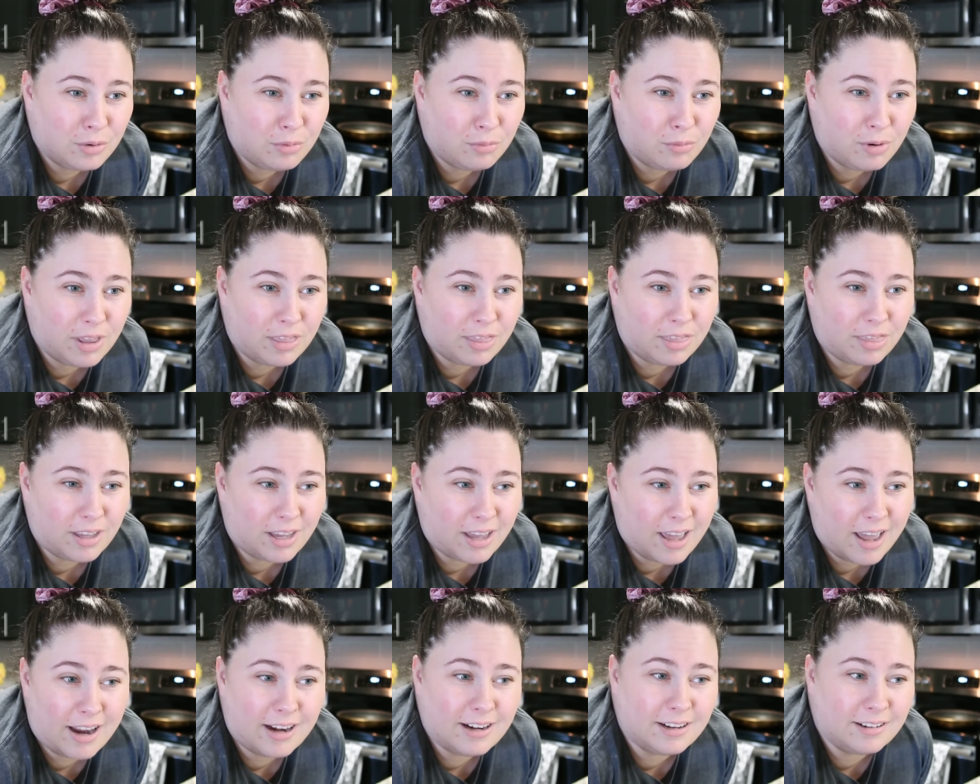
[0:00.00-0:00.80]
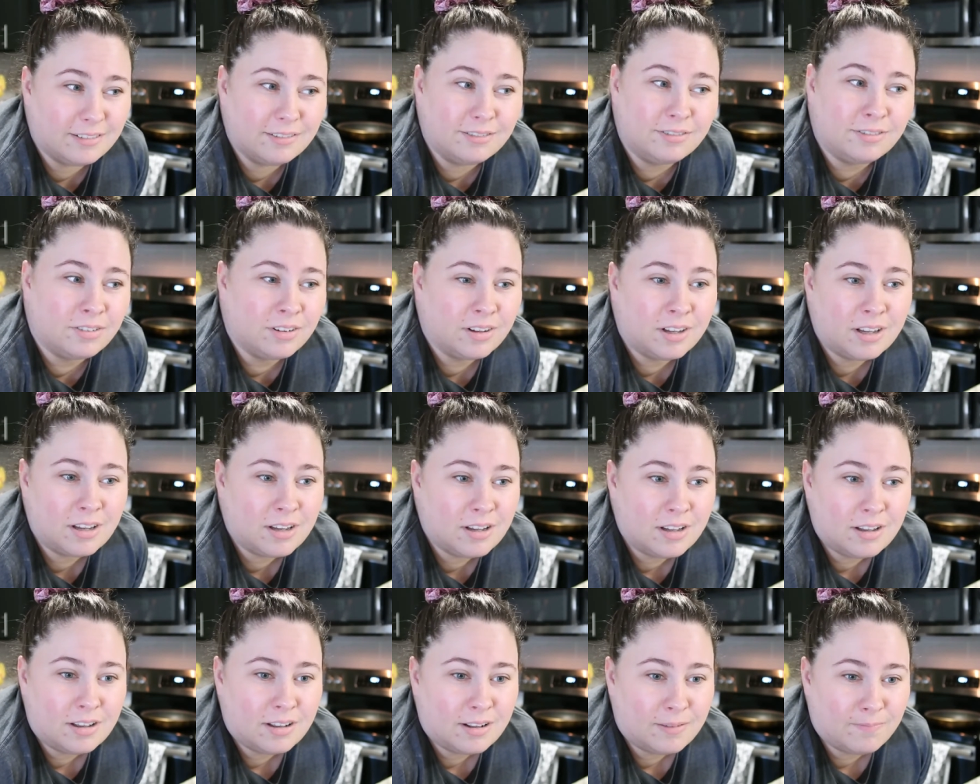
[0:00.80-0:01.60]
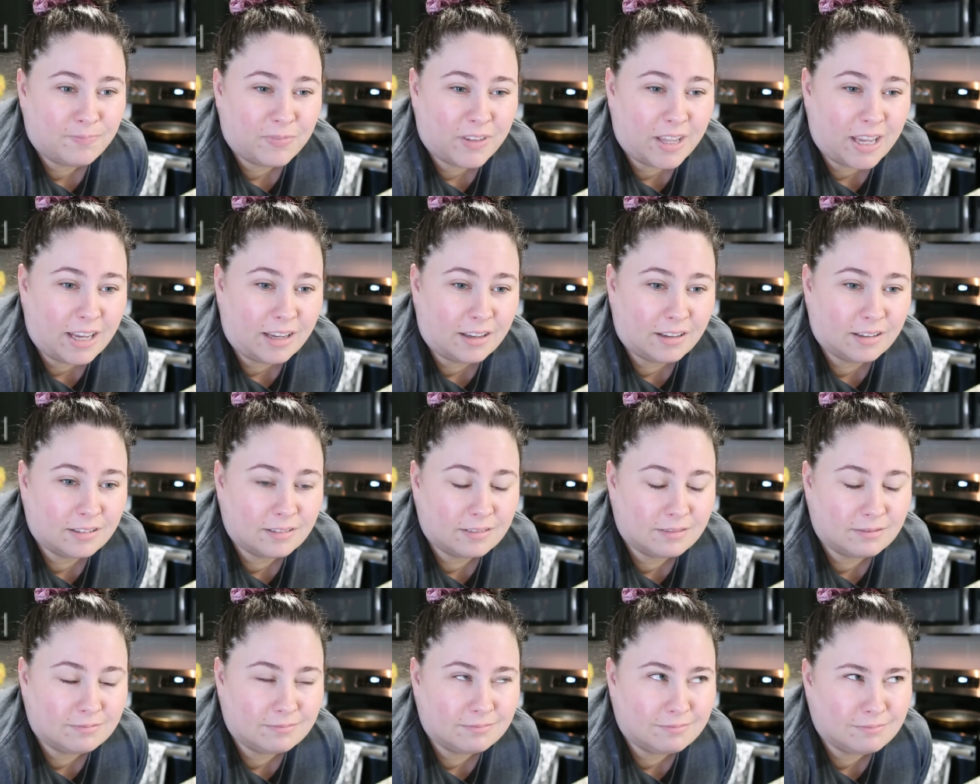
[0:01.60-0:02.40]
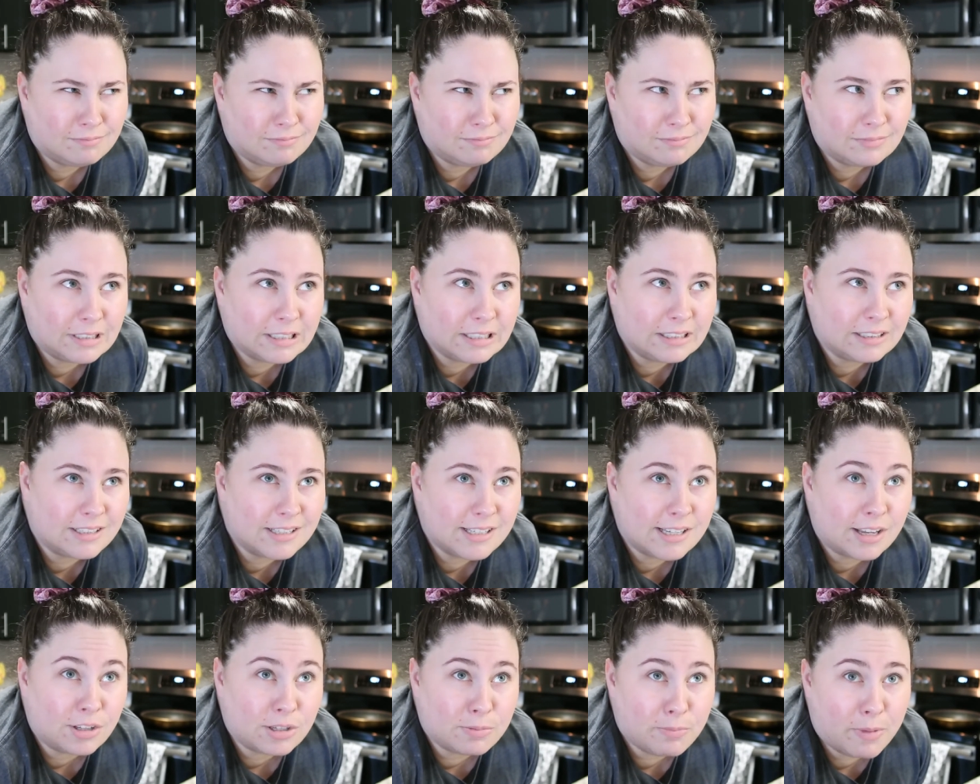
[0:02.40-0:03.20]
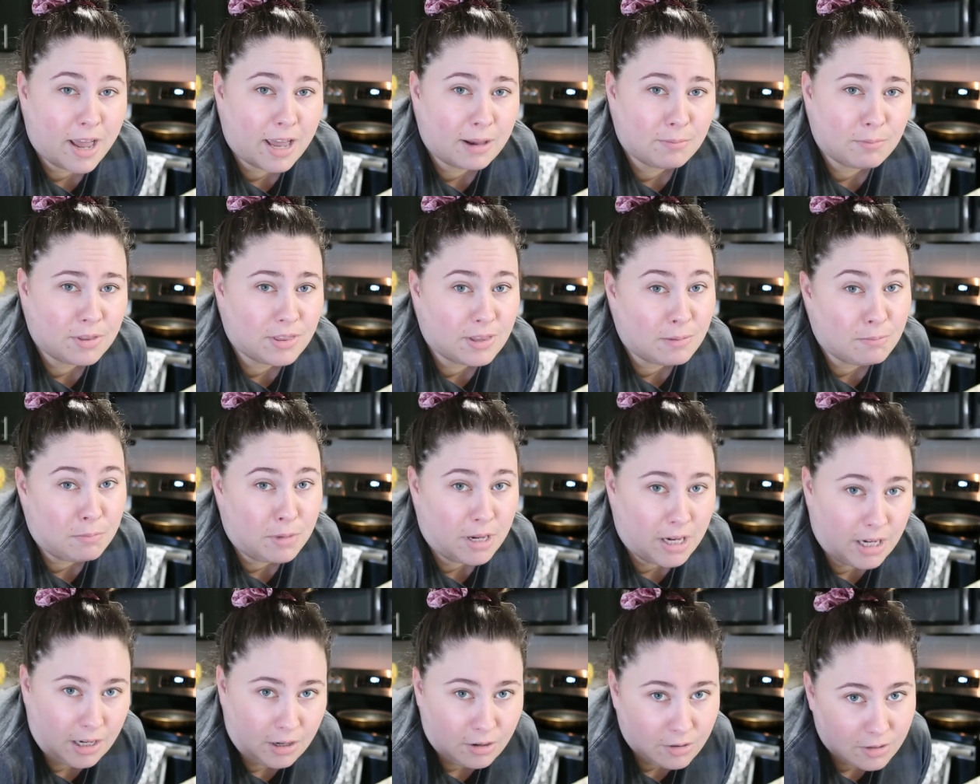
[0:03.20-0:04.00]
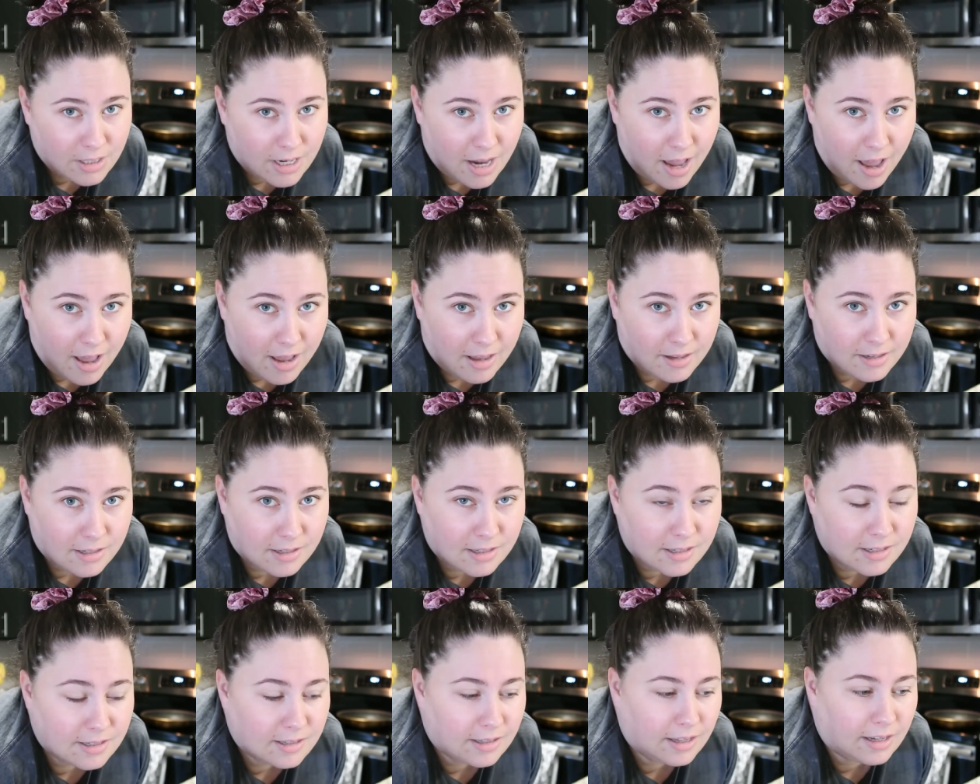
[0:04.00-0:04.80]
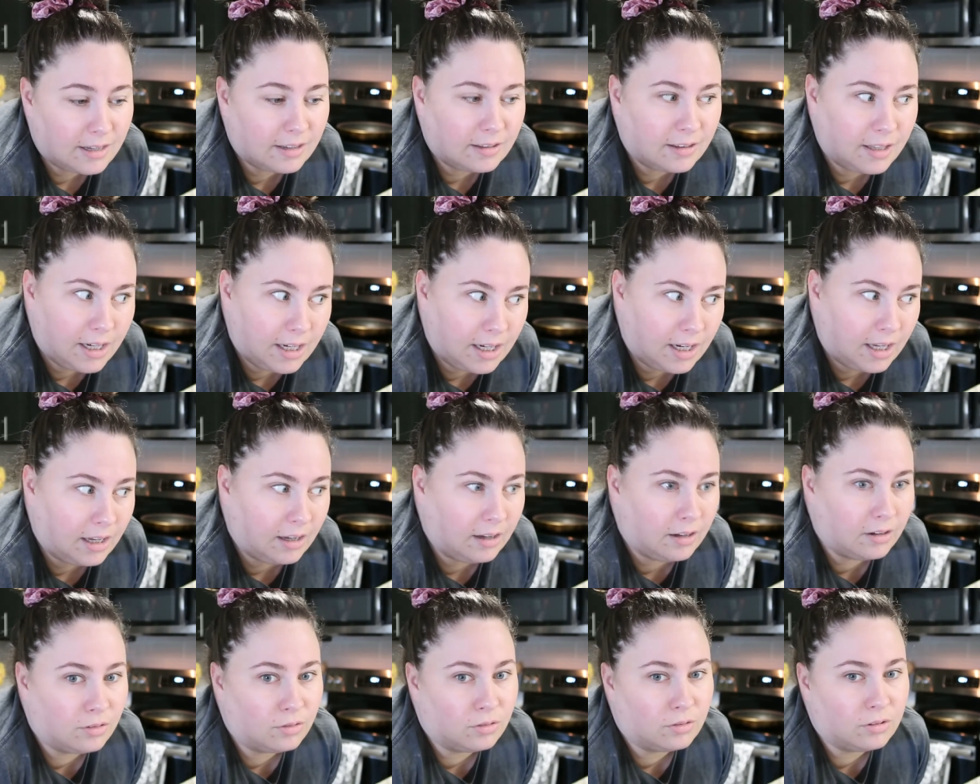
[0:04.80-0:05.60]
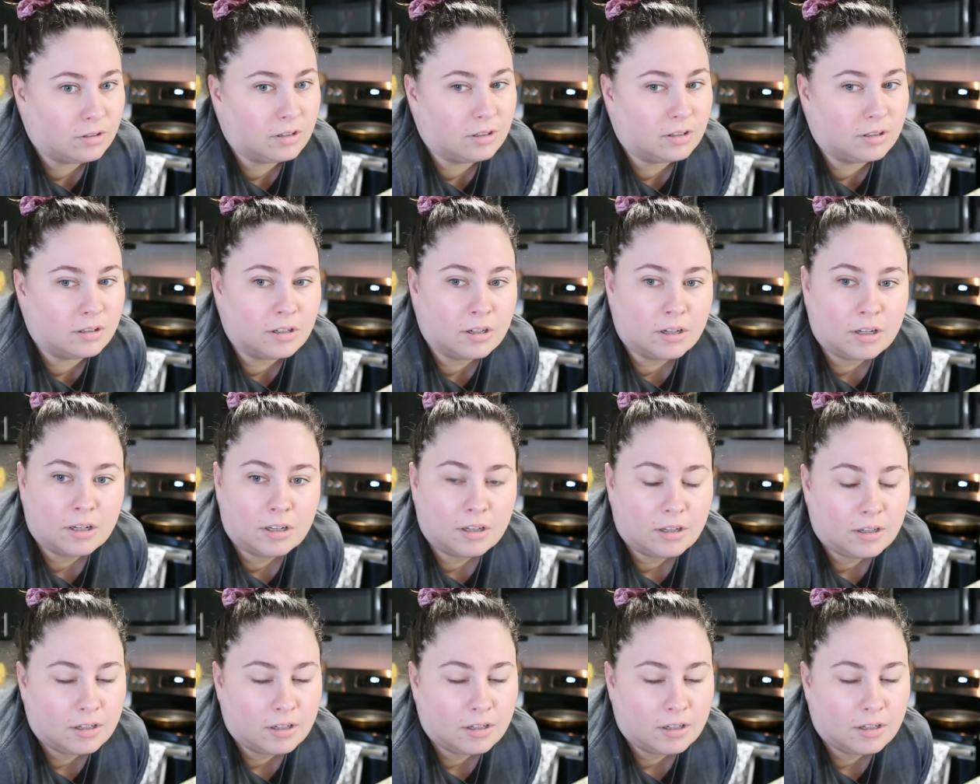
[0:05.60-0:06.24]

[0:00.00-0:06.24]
with the kind of like, it sounds bad, but the menial tasks like cleaning or